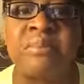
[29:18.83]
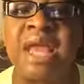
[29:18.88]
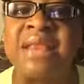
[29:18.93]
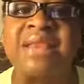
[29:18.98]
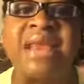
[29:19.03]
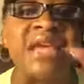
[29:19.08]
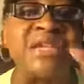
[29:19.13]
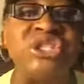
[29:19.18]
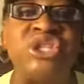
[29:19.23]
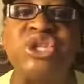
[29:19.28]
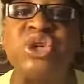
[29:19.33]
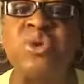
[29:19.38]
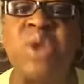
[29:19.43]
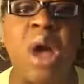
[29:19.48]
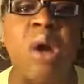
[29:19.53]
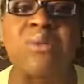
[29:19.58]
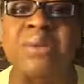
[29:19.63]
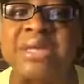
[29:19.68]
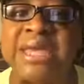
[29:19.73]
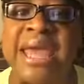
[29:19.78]
that you
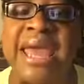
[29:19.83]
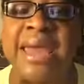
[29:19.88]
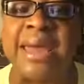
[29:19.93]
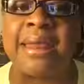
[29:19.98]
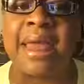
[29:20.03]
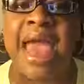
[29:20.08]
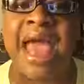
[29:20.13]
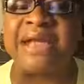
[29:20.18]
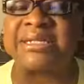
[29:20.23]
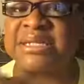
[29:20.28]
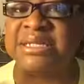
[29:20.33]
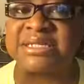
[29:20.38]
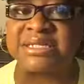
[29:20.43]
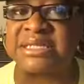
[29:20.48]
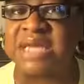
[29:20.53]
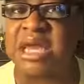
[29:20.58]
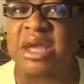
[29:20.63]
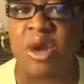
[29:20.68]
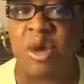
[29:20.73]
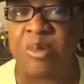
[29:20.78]
don't get as a
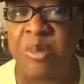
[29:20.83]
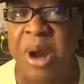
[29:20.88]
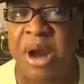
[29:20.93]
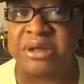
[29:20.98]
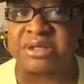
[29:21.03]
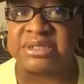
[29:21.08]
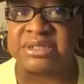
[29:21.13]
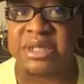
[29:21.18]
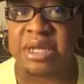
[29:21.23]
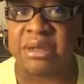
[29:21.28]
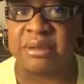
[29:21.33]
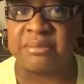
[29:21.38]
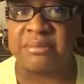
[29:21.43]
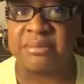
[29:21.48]
single person.